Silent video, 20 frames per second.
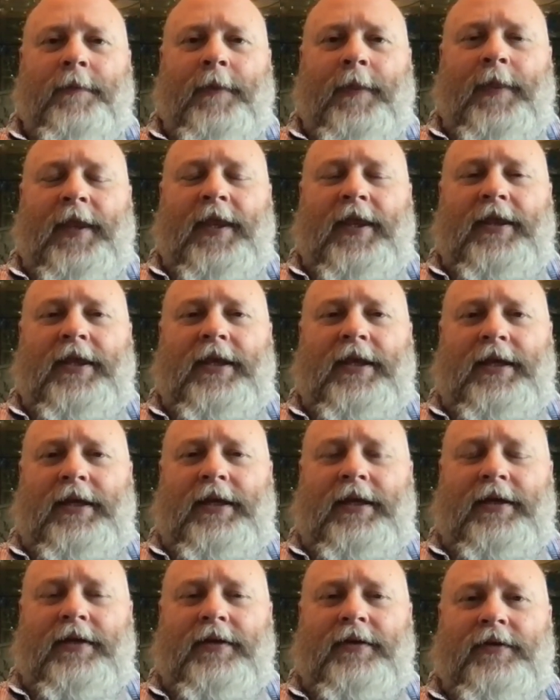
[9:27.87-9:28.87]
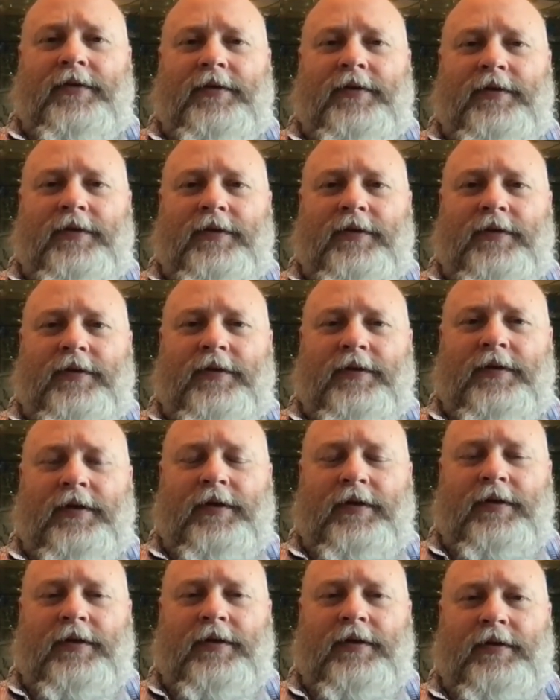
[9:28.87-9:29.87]
The thing is
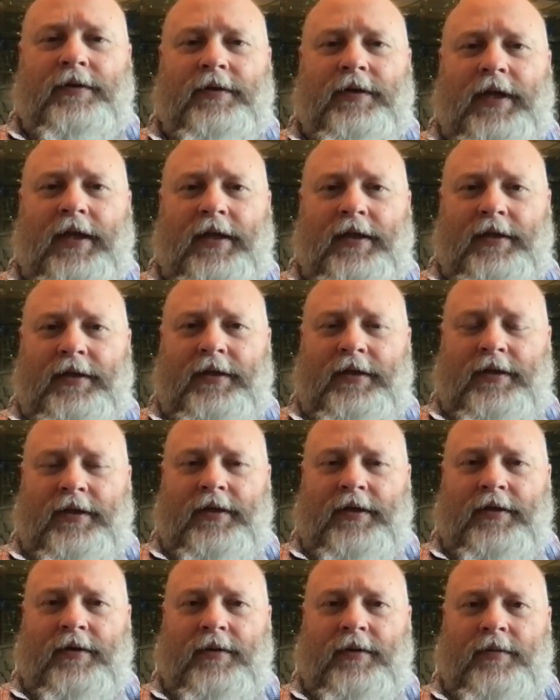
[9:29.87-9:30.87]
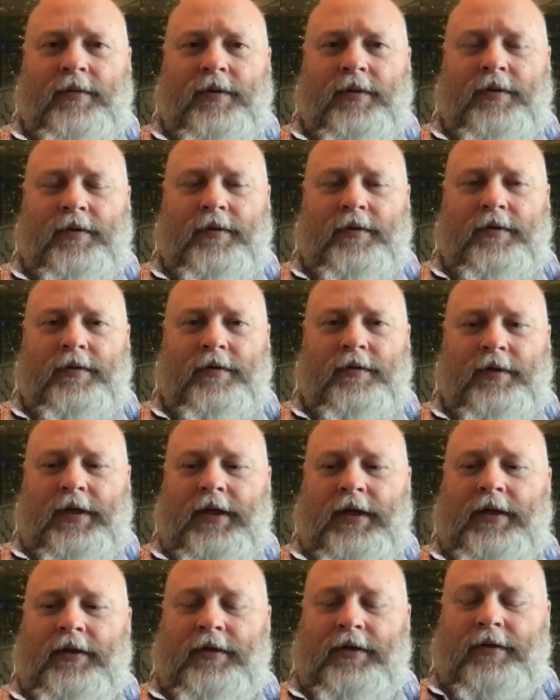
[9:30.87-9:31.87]
telling them
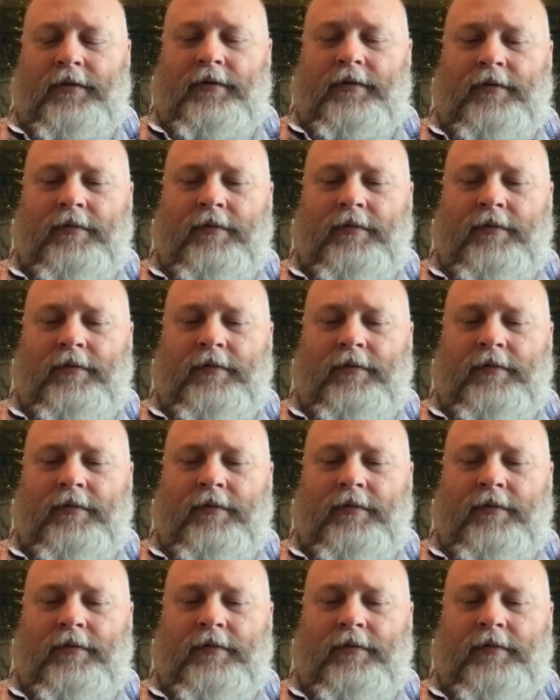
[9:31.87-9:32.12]
that